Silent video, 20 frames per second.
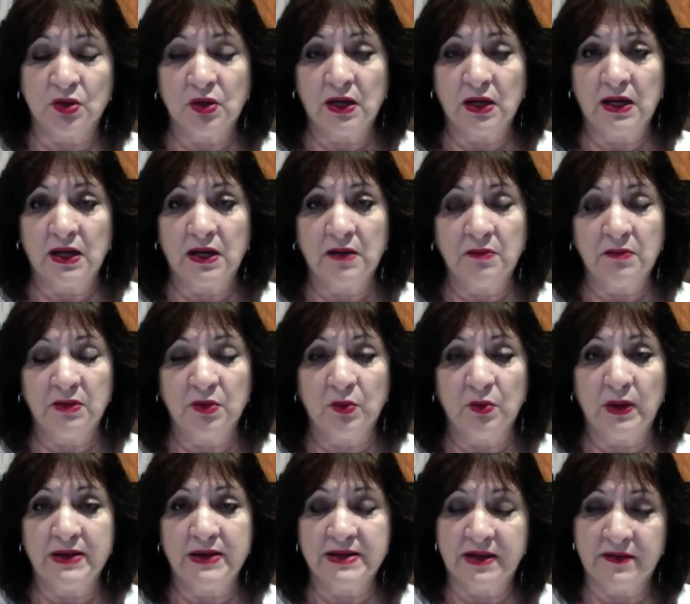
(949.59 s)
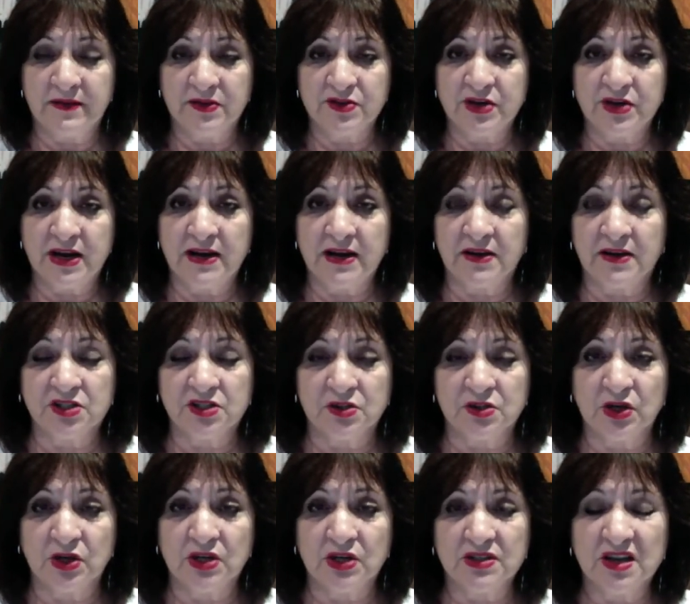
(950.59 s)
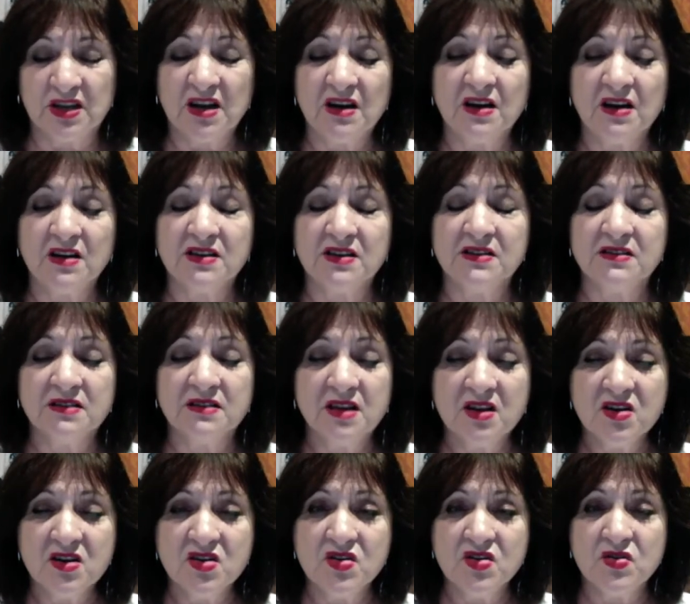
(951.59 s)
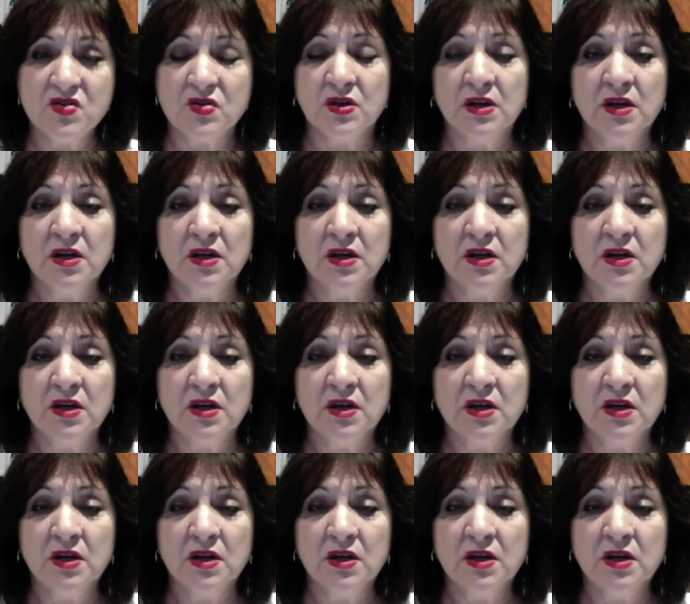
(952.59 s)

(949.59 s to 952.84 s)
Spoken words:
a little way down the track, Cheryl goes, "Oh no,